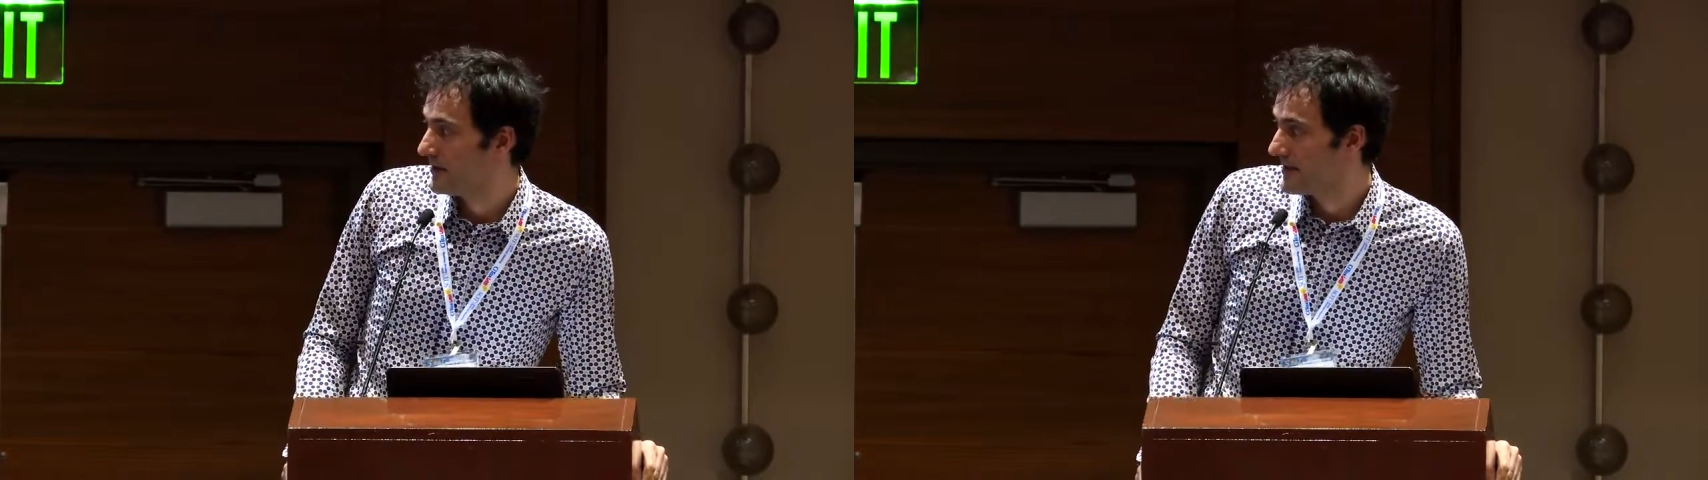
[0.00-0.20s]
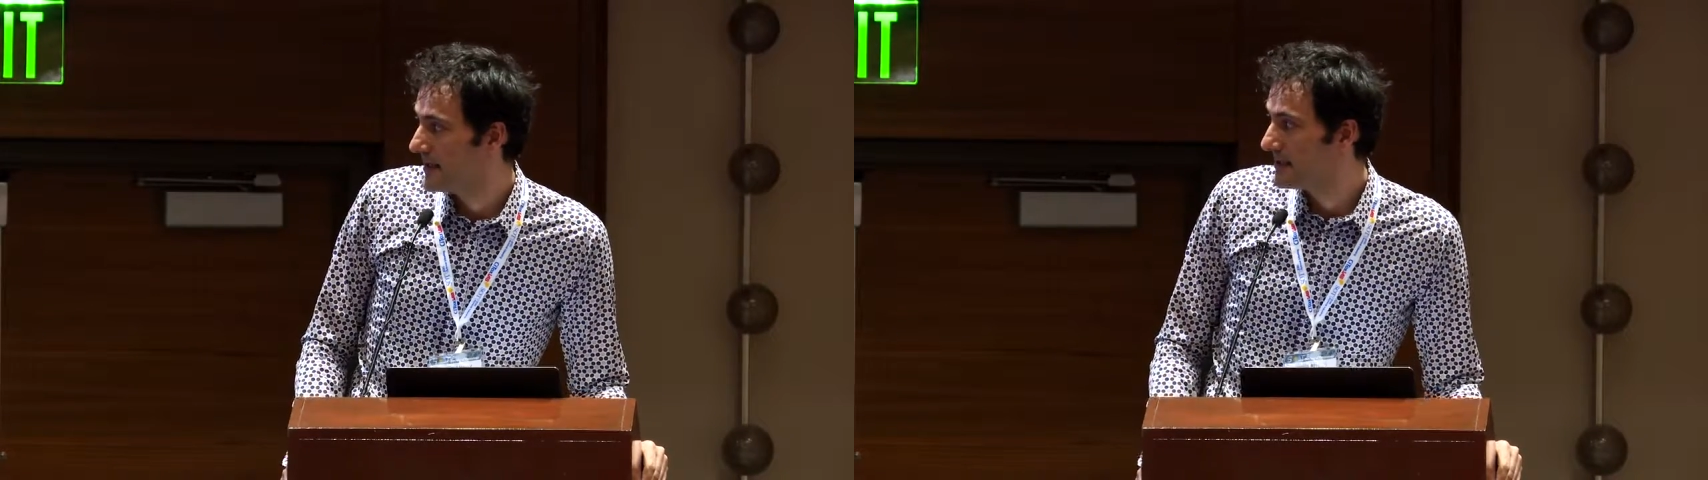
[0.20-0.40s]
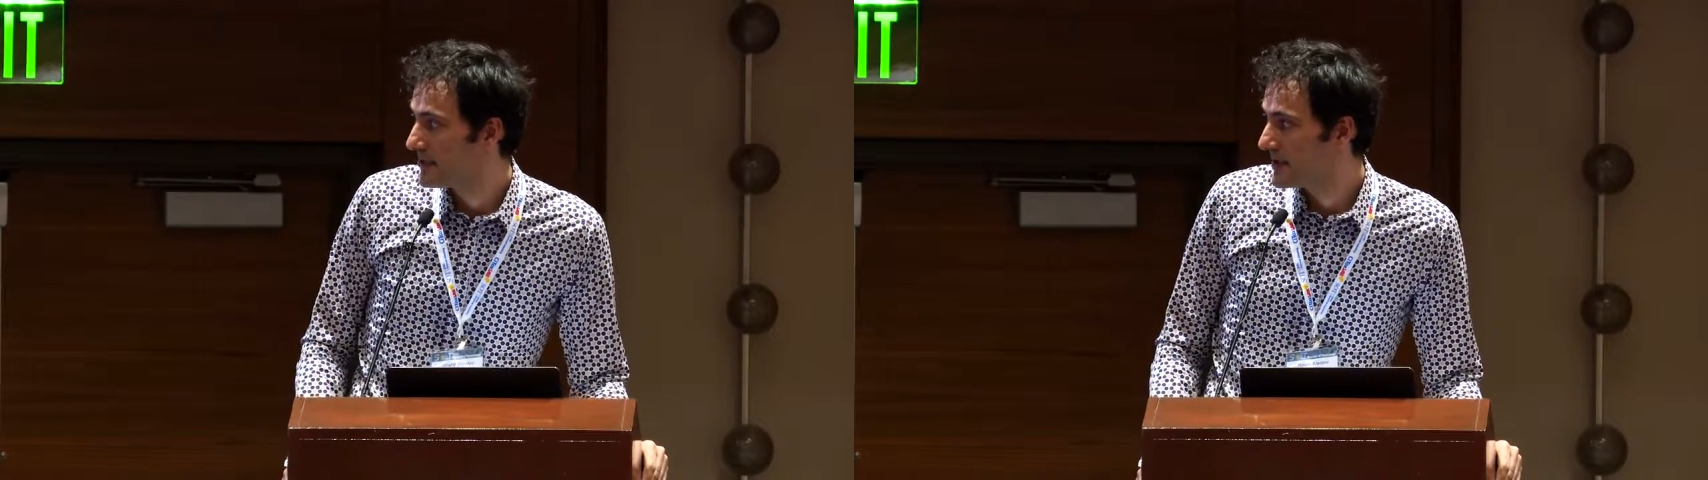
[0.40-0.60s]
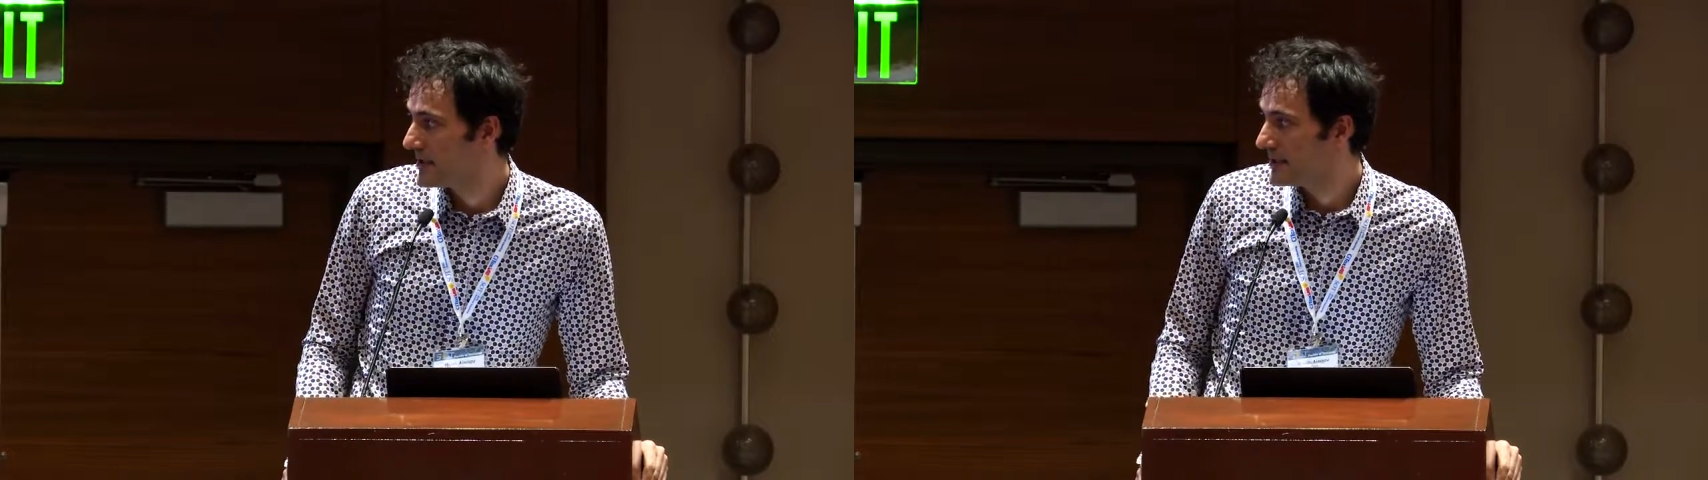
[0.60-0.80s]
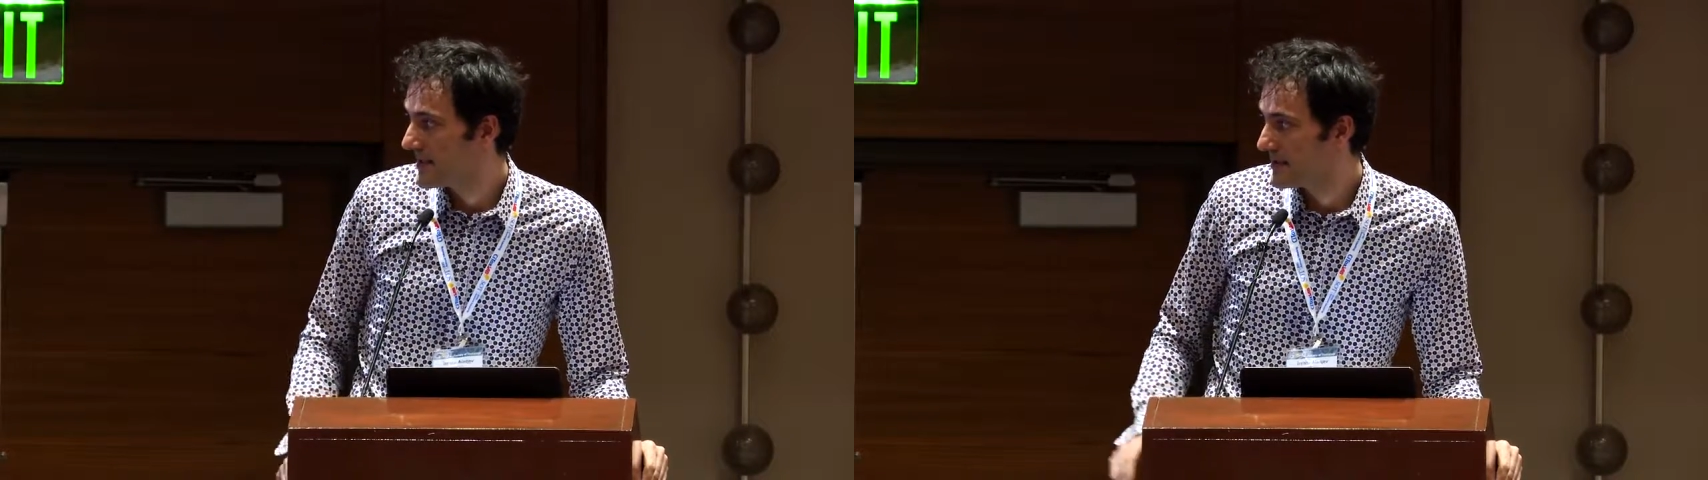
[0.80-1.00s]
tend to
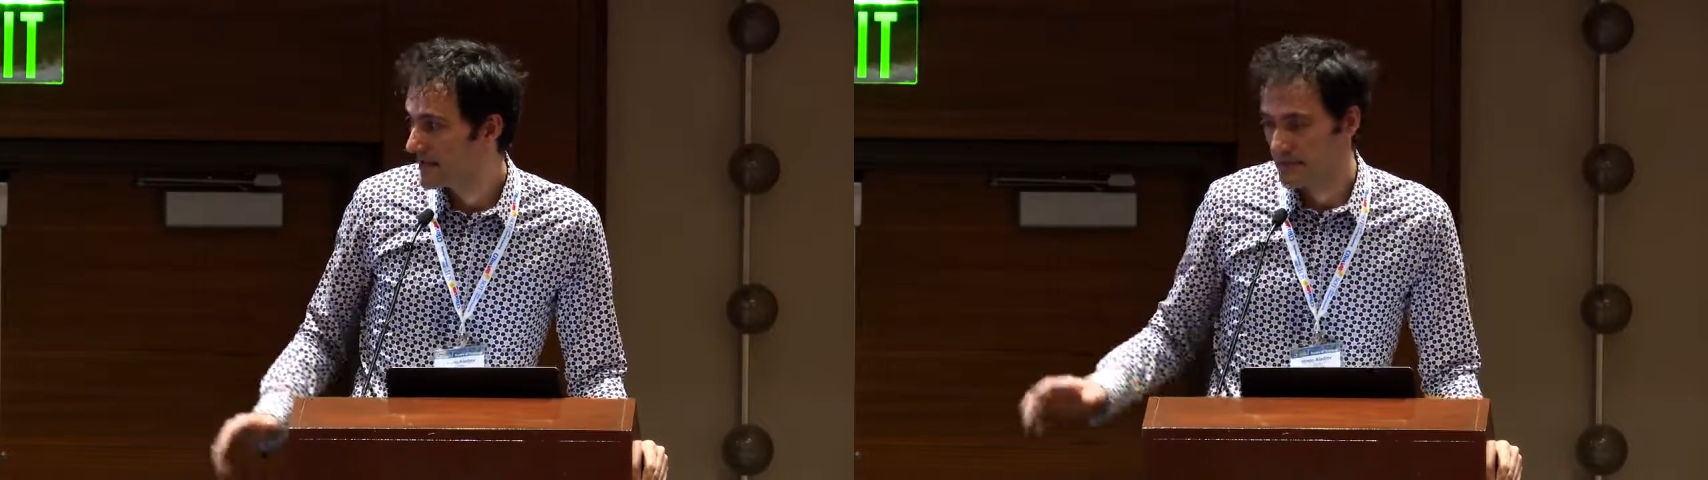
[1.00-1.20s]
think that